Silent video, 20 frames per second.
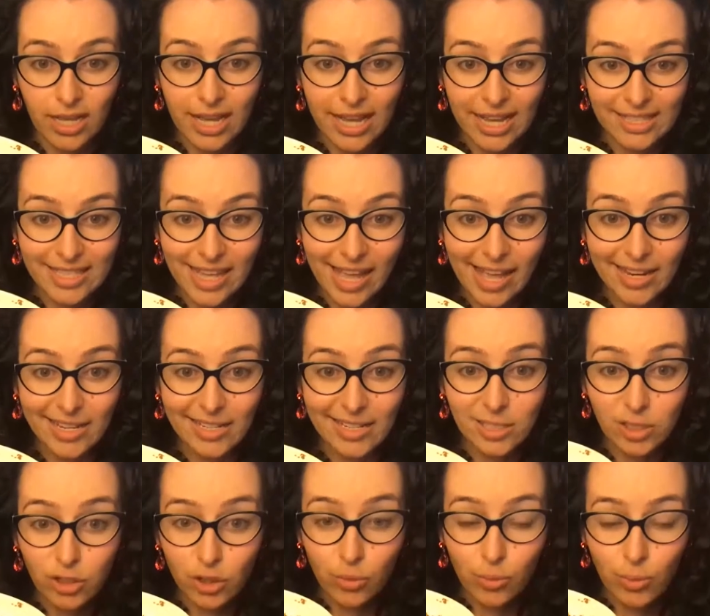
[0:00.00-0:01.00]
Its head is
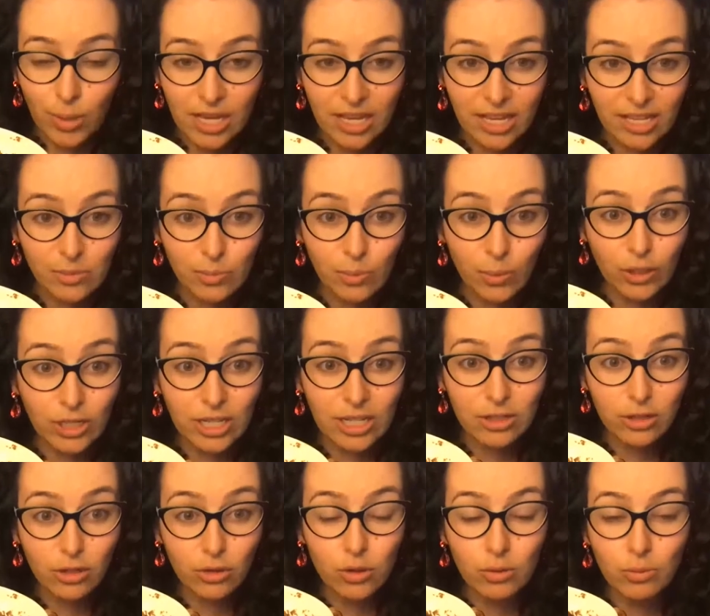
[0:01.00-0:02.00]

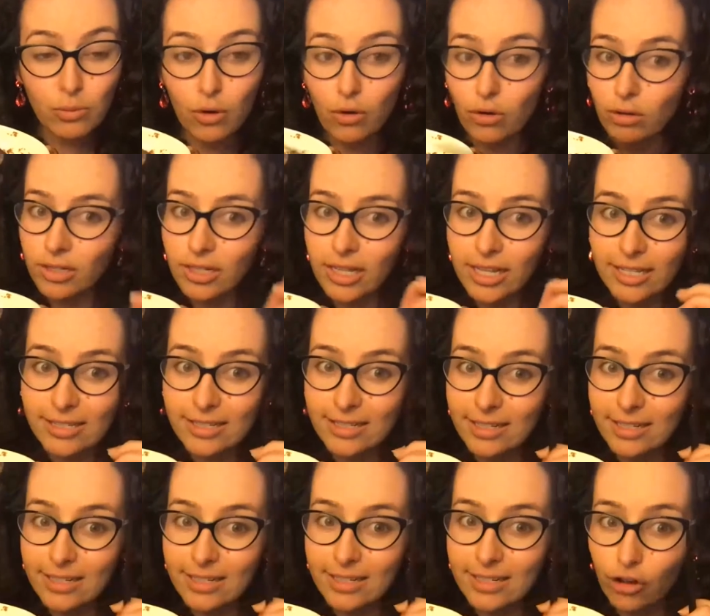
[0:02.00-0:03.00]
too small. It's
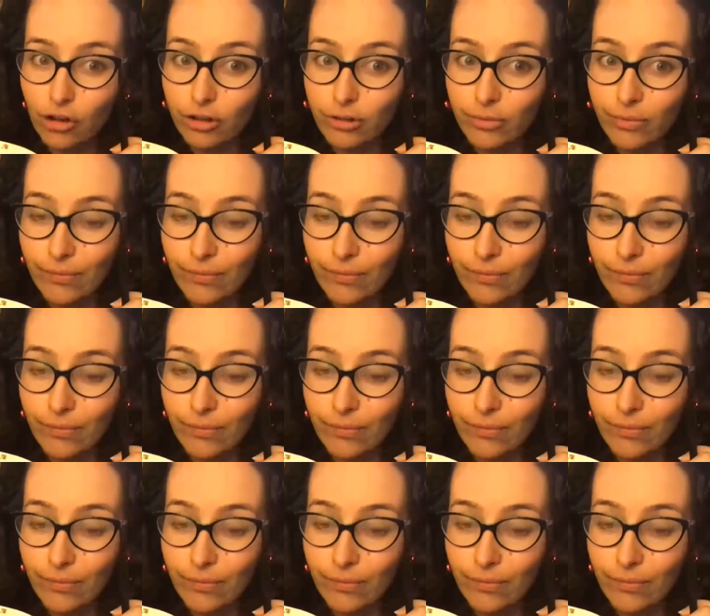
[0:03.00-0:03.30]
still a dog.